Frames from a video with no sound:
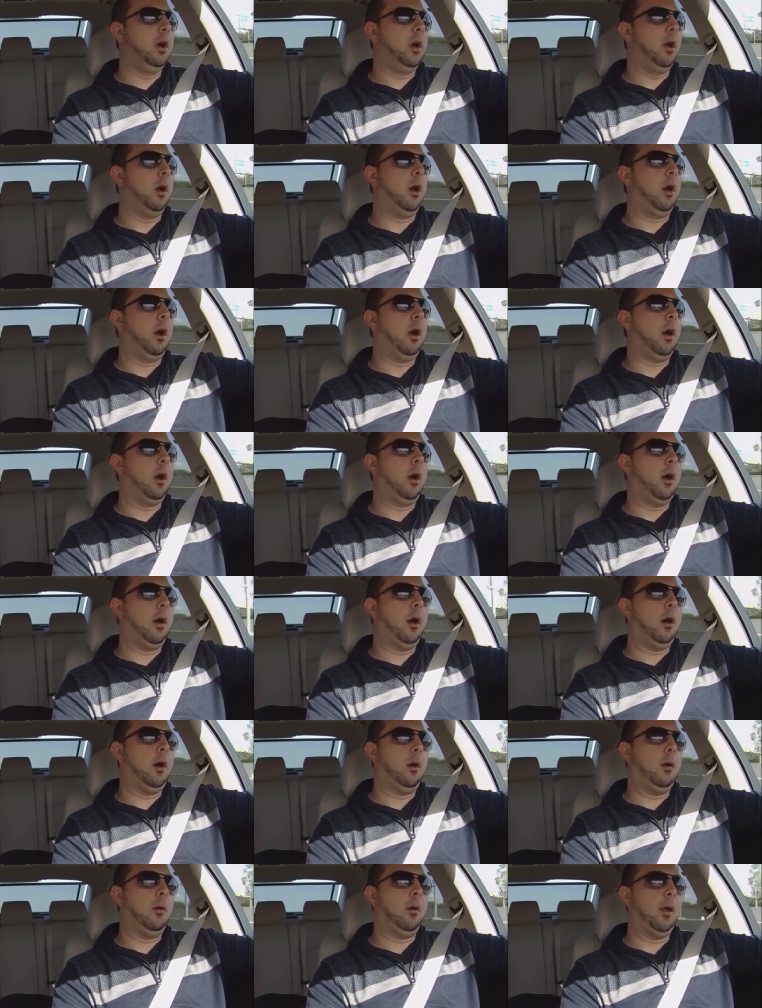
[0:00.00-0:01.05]

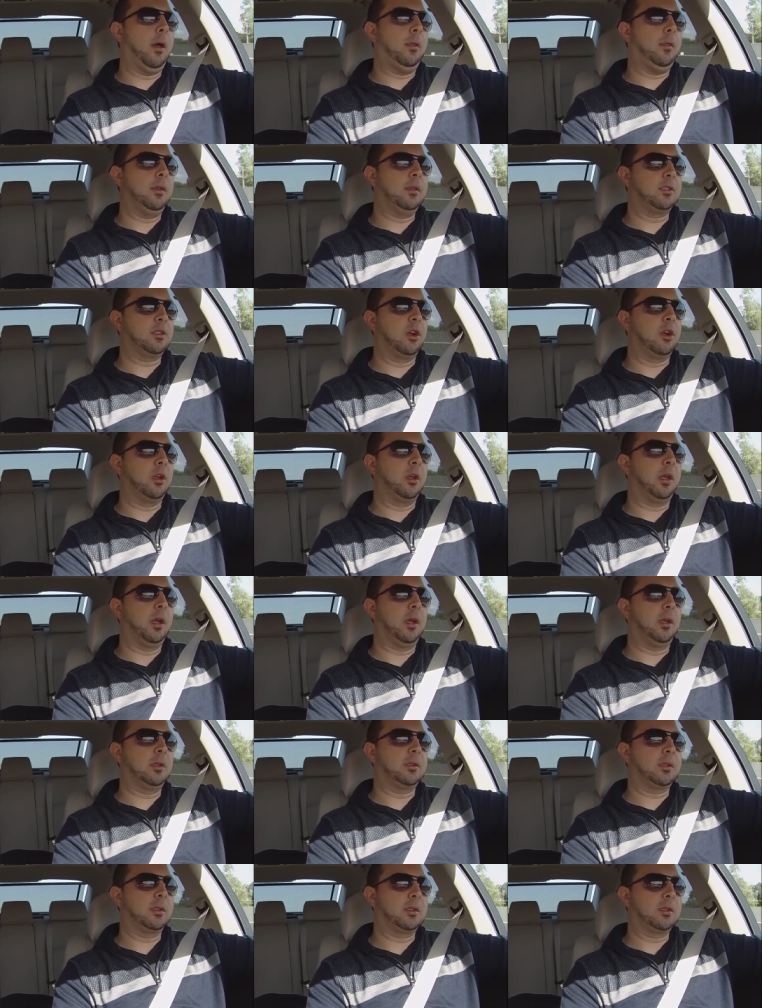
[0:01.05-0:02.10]
Uh, and they started
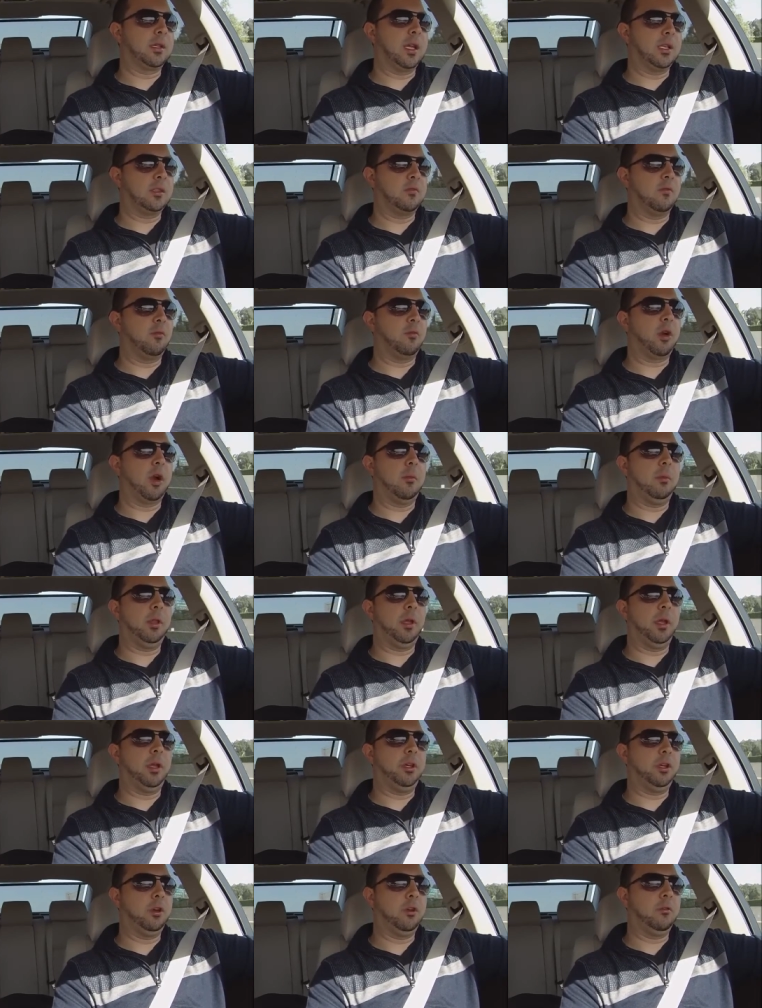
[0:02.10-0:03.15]
getting successful
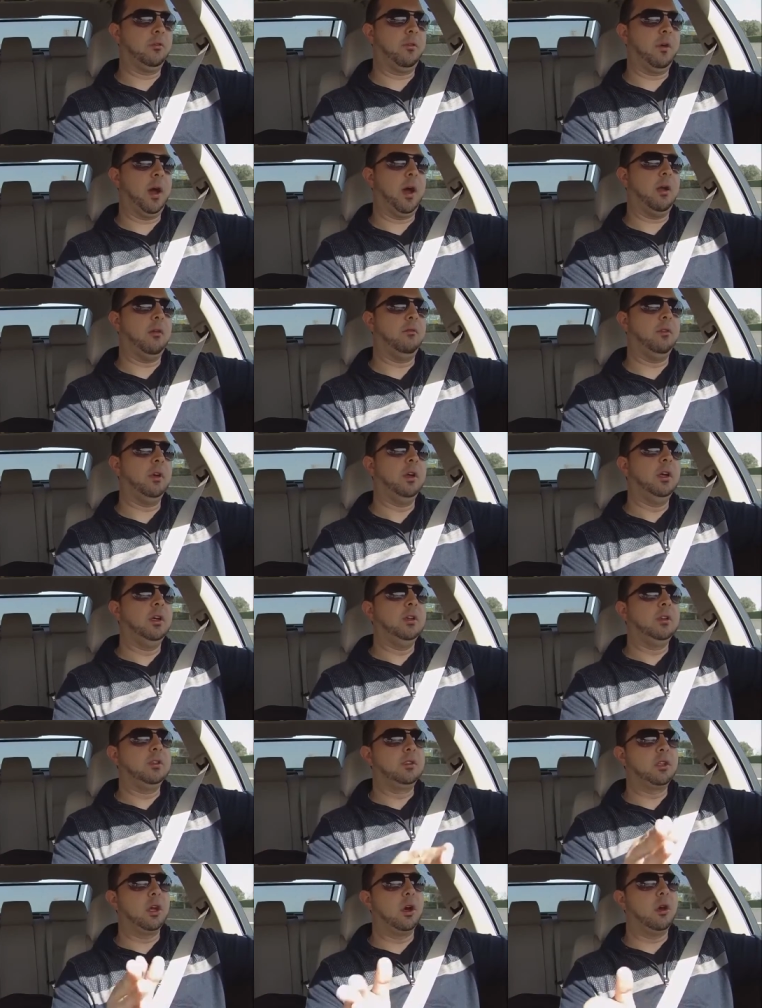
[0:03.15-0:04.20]
probably in year five.
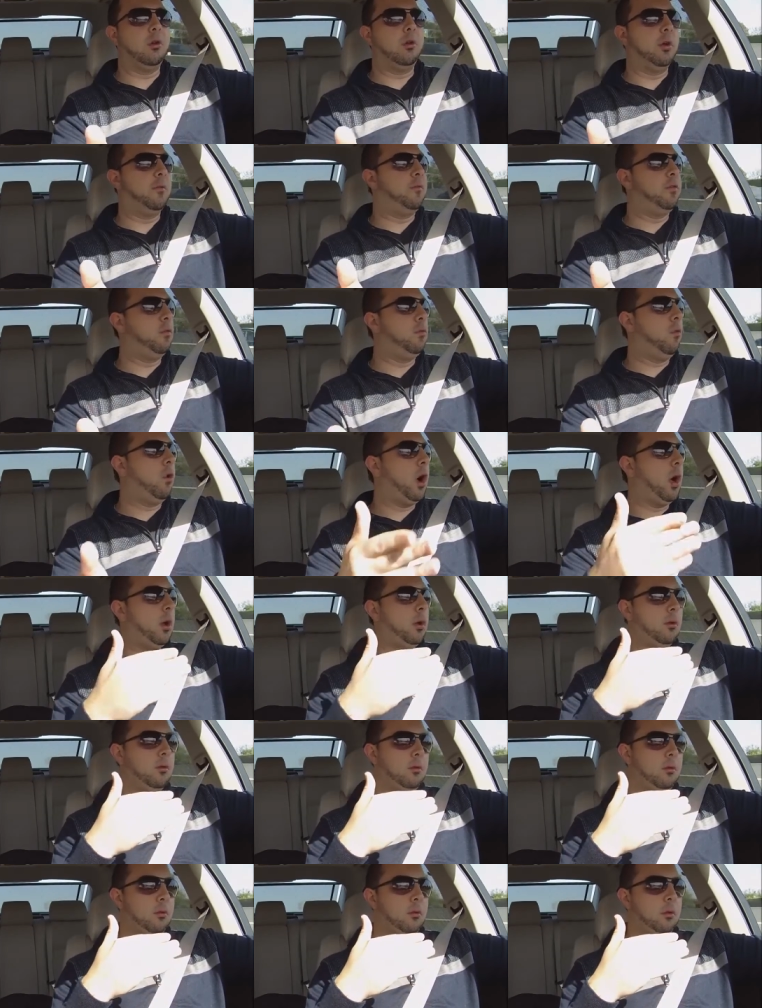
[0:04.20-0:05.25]
So if you want
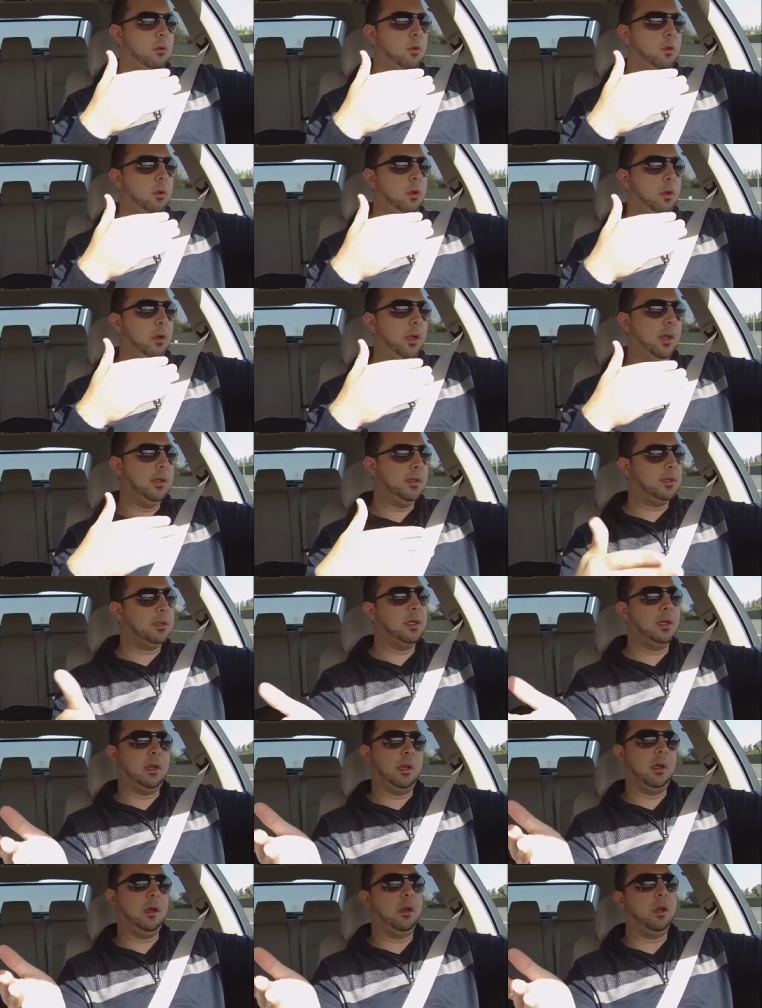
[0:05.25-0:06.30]

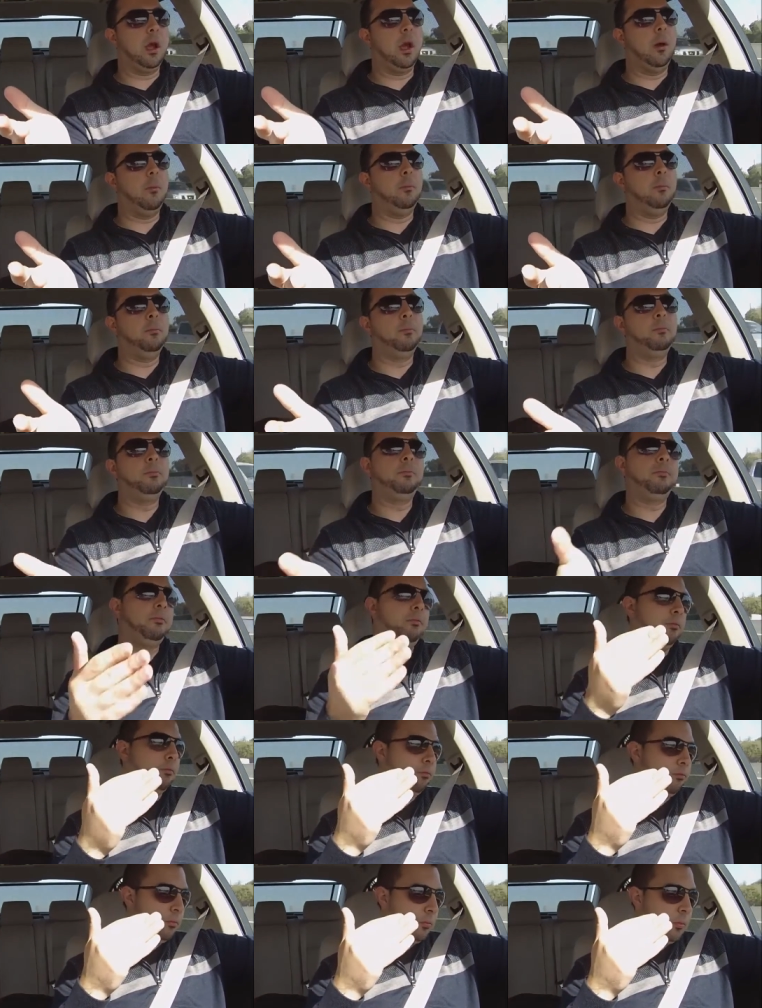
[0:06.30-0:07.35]
instant
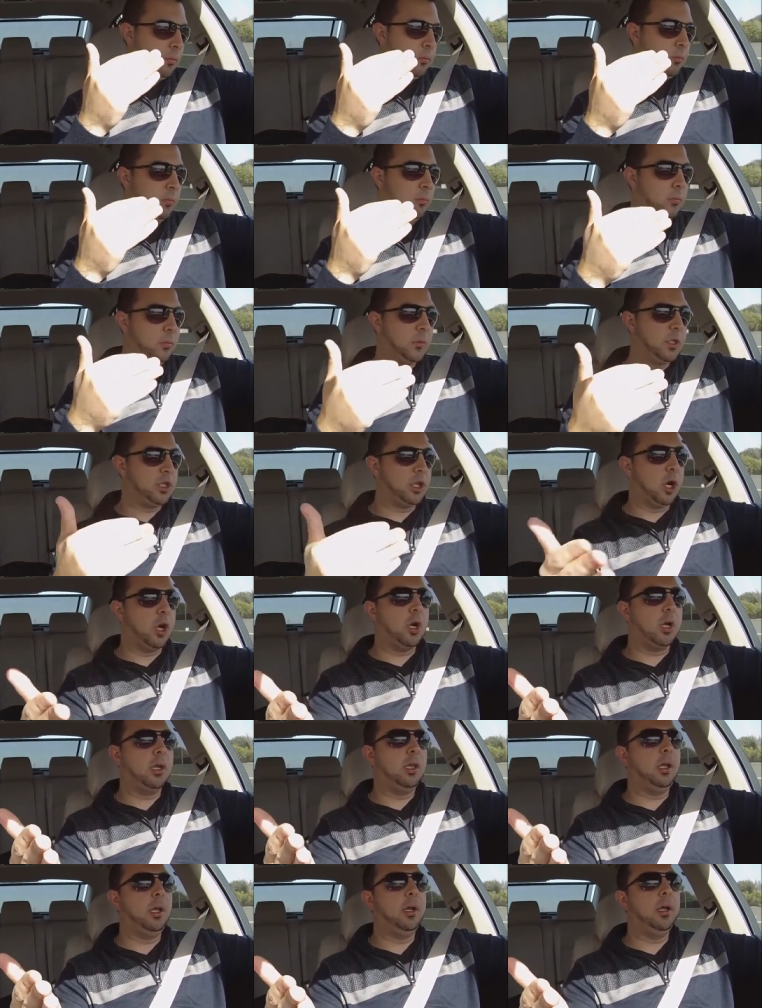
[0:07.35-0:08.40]
income, start a
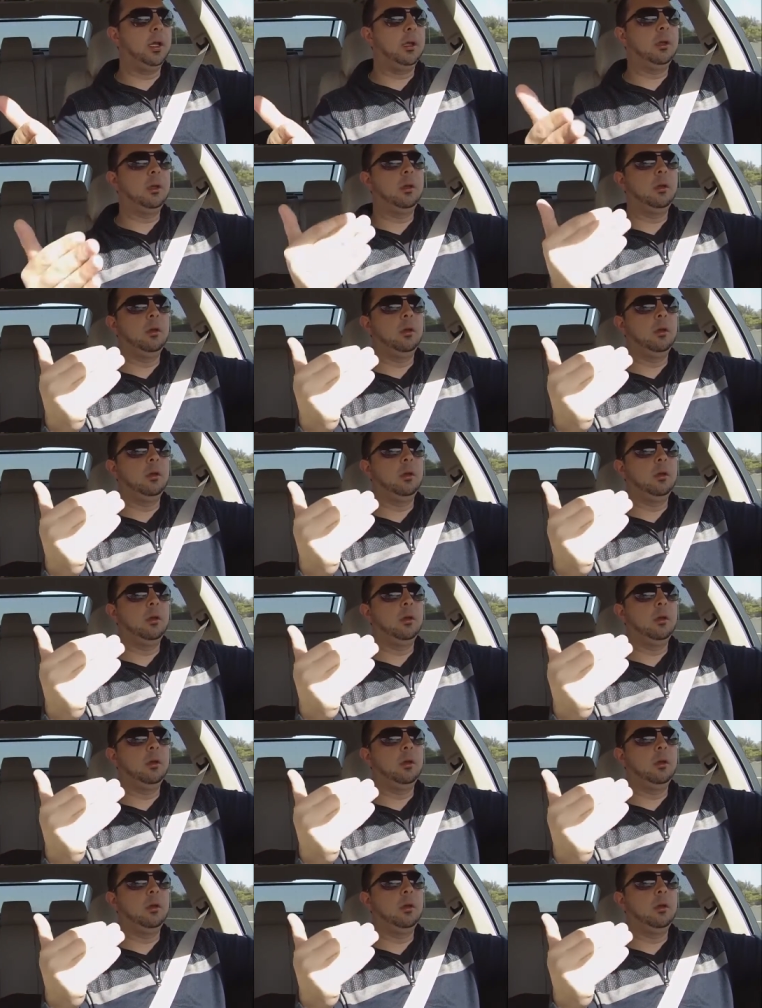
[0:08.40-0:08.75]
clinic,